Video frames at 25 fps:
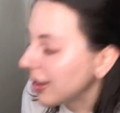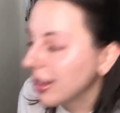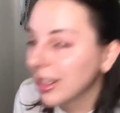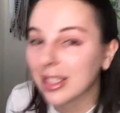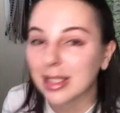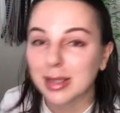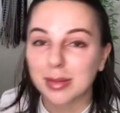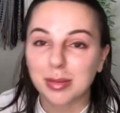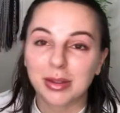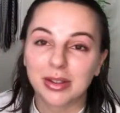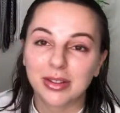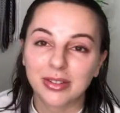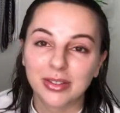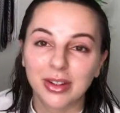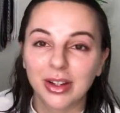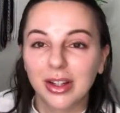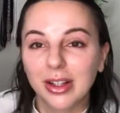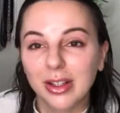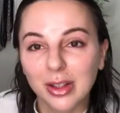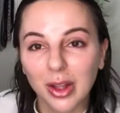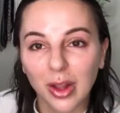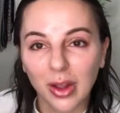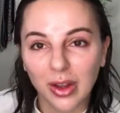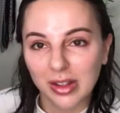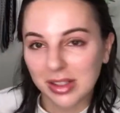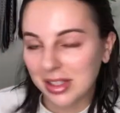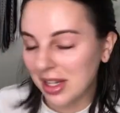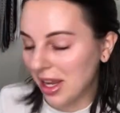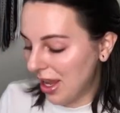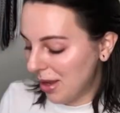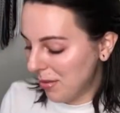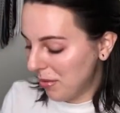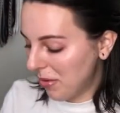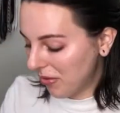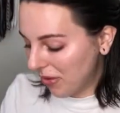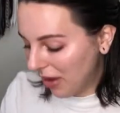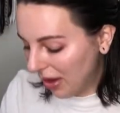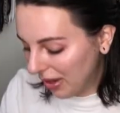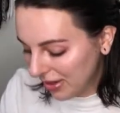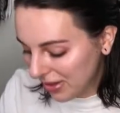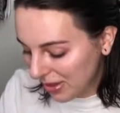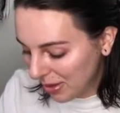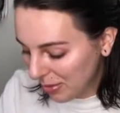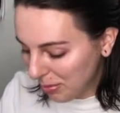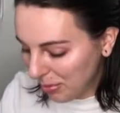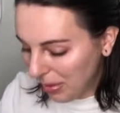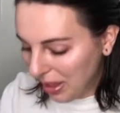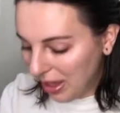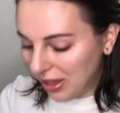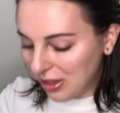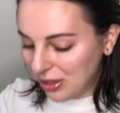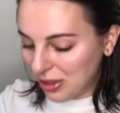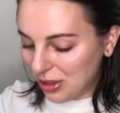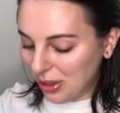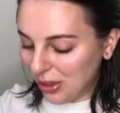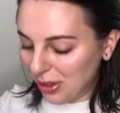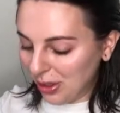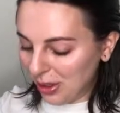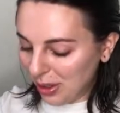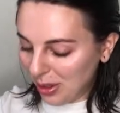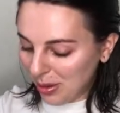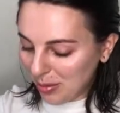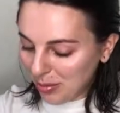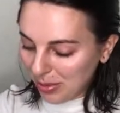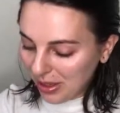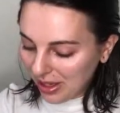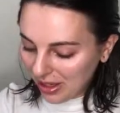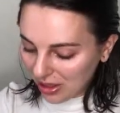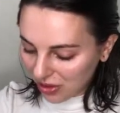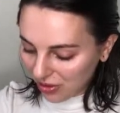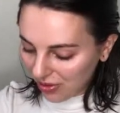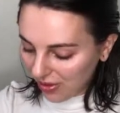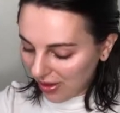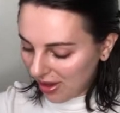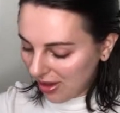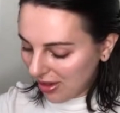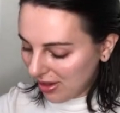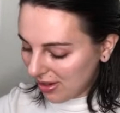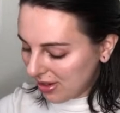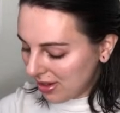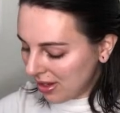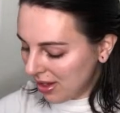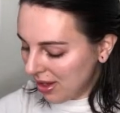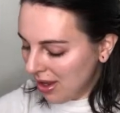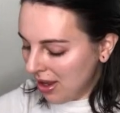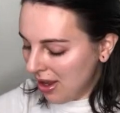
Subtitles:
it's been a very long time. I've got some major peach fuzz.